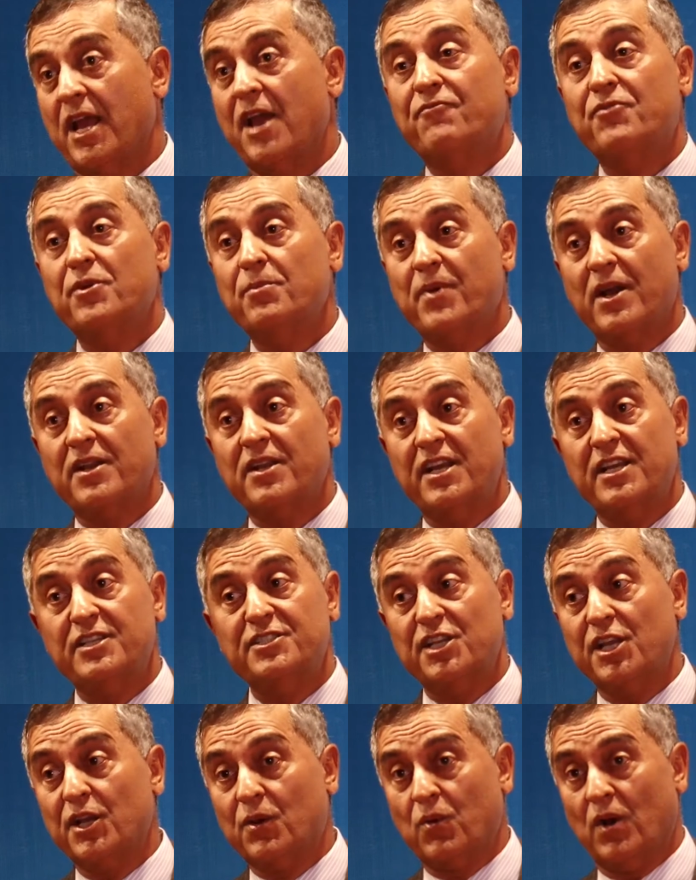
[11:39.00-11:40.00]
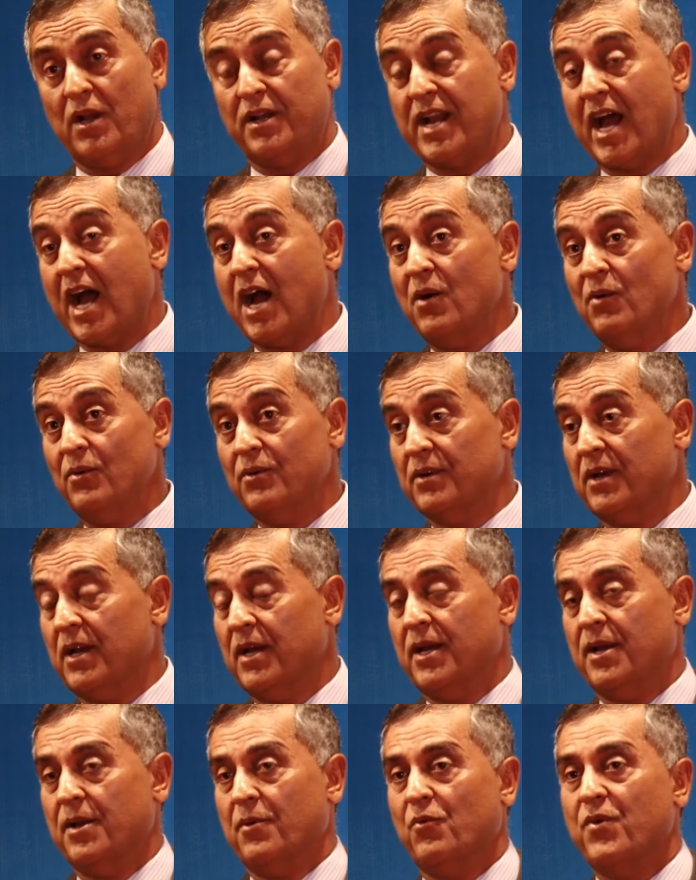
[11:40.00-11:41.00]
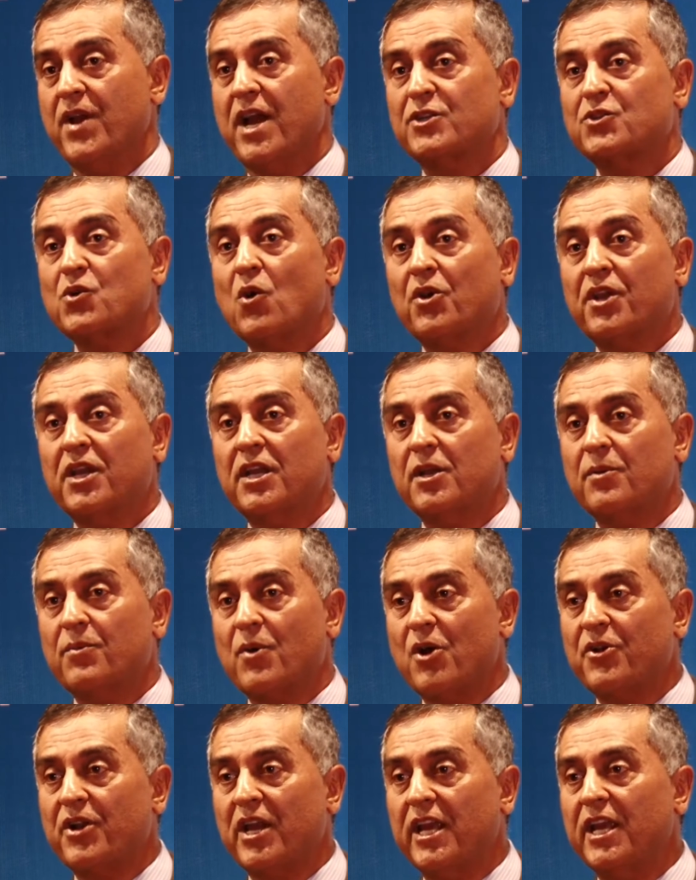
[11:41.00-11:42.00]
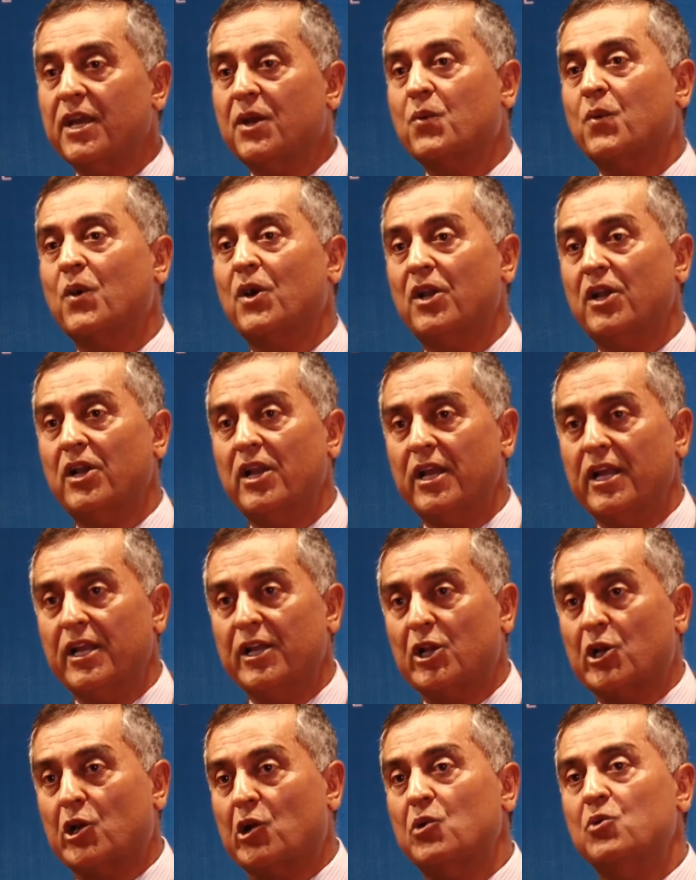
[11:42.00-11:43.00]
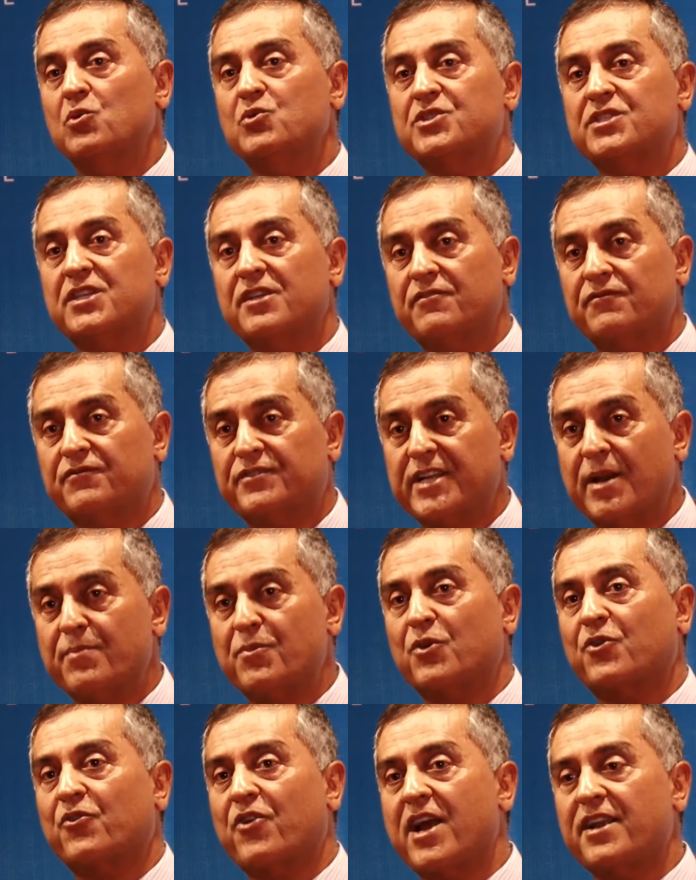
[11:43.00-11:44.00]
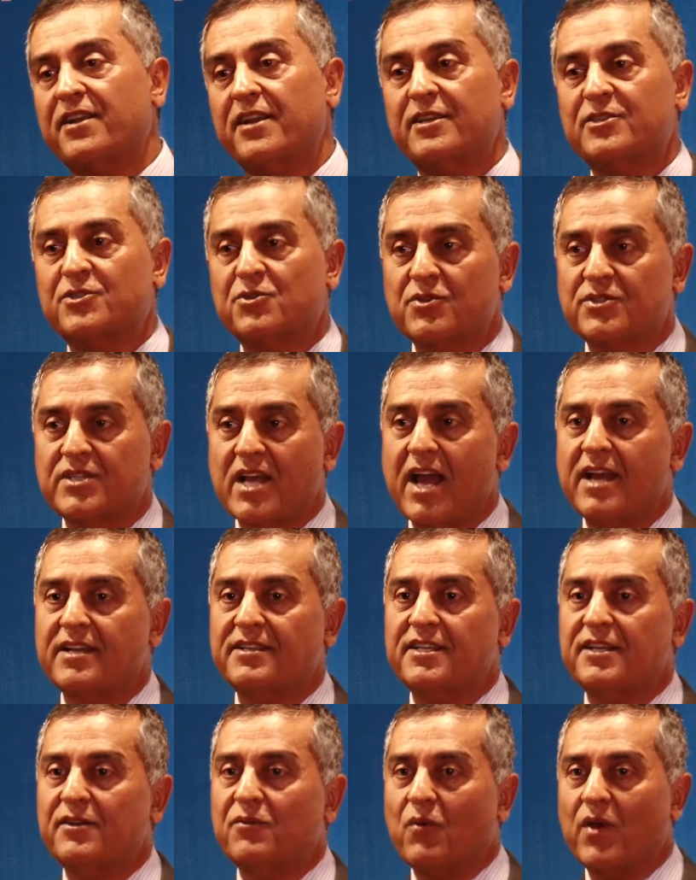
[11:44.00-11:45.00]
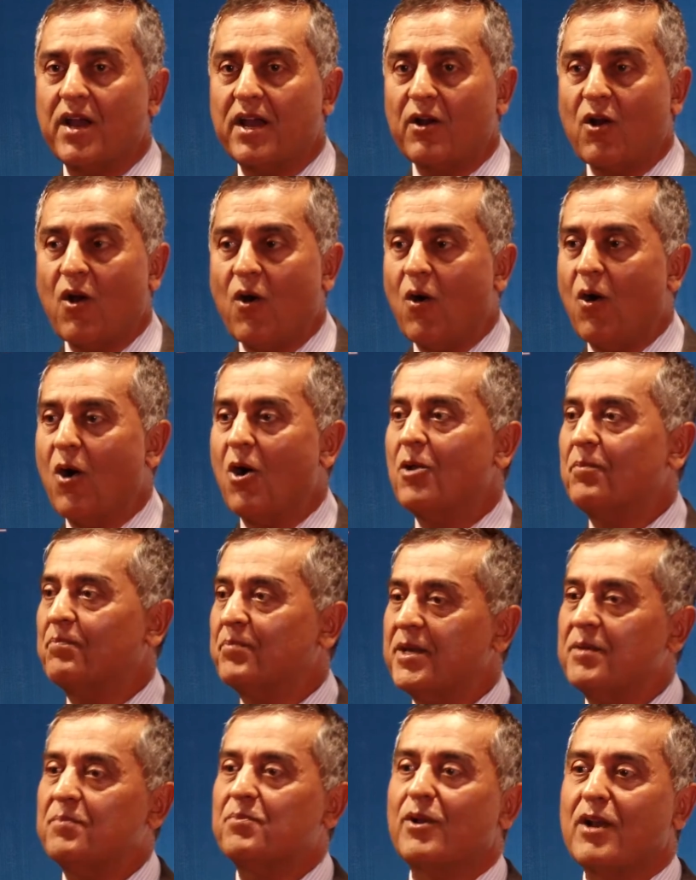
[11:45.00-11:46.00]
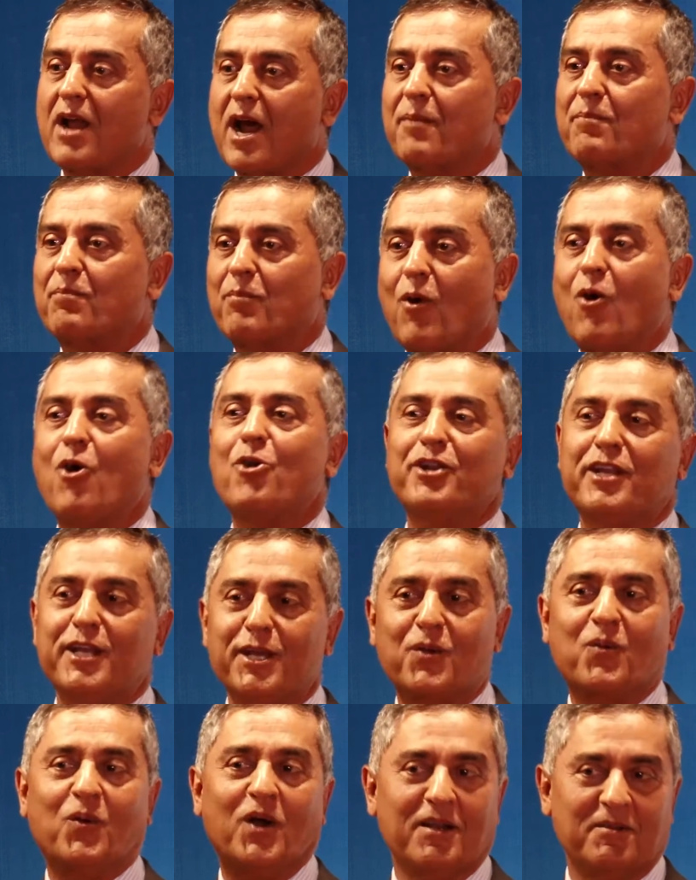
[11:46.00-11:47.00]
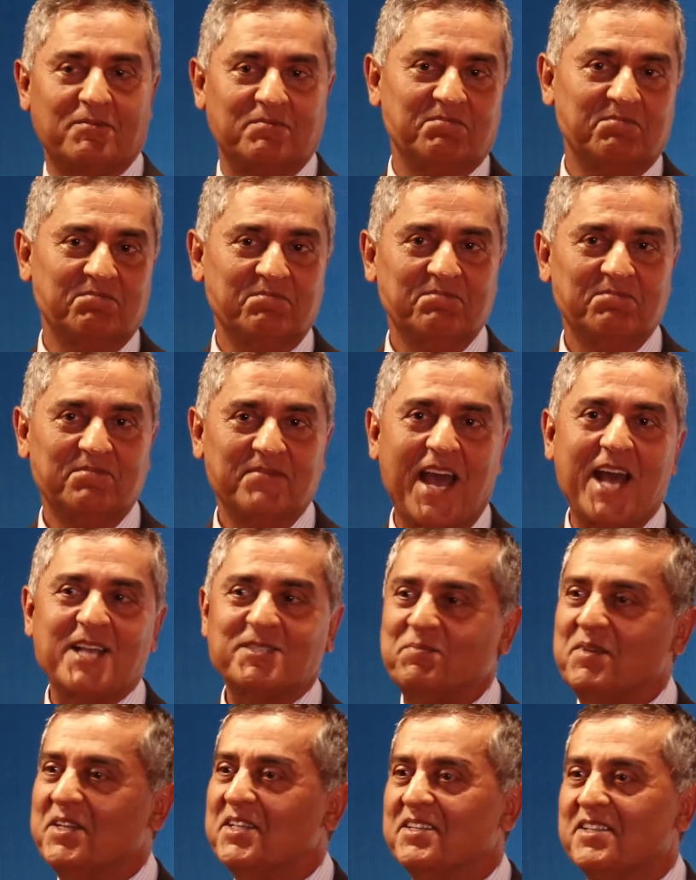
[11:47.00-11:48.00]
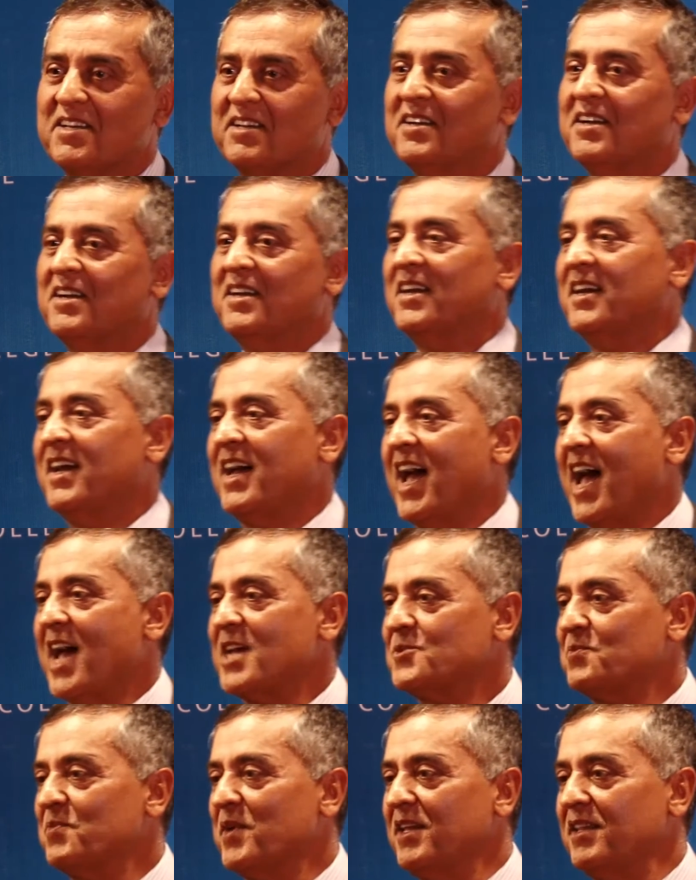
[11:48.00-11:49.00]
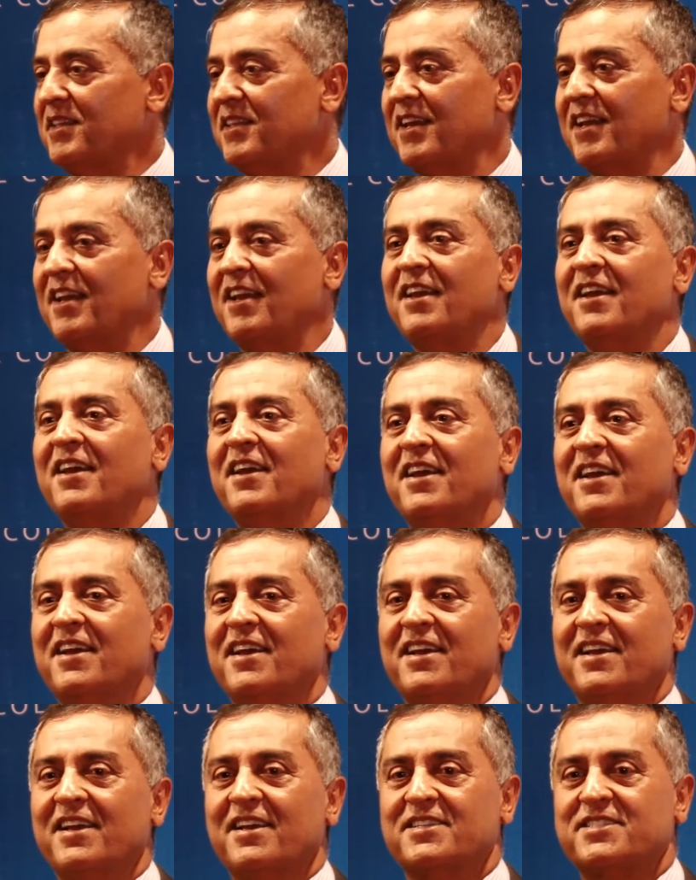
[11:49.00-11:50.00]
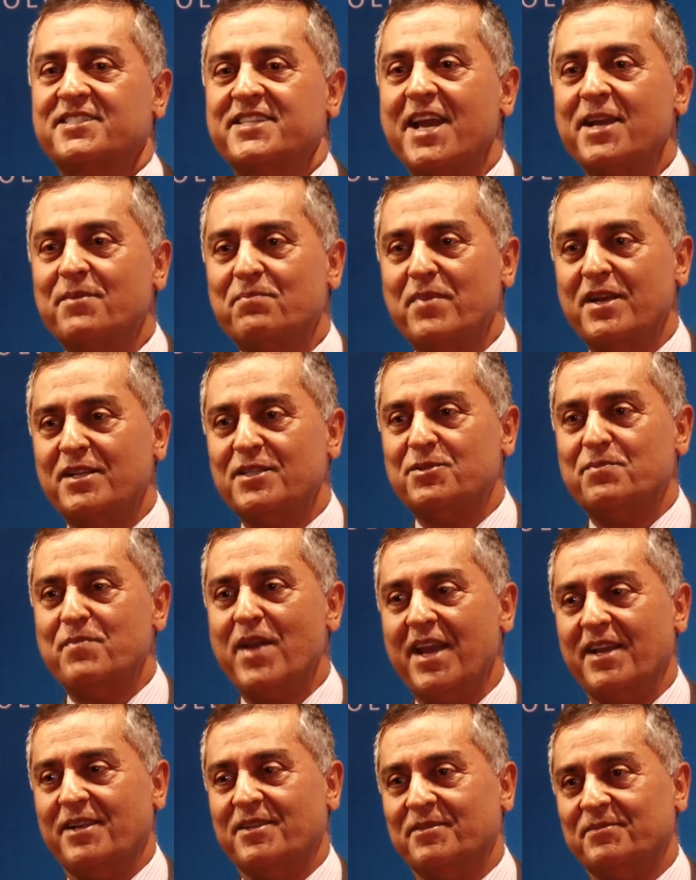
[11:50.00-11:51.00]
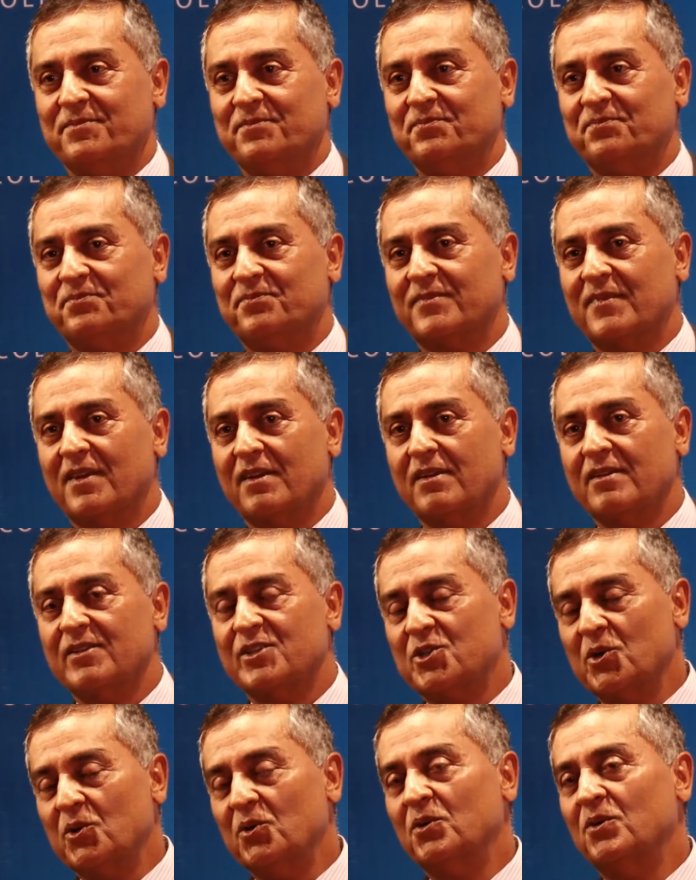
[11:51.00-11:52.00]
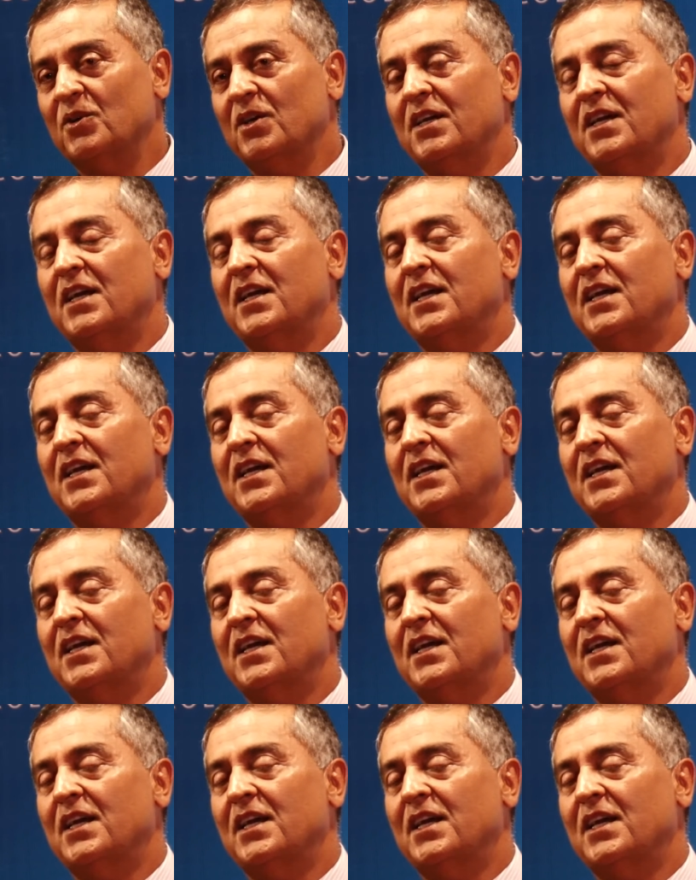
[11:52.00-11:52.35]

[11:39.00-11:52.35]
Everybody is equal. Now we are talking about equal, inclusive, democratic society where all people are born equal. Has been the statements made. So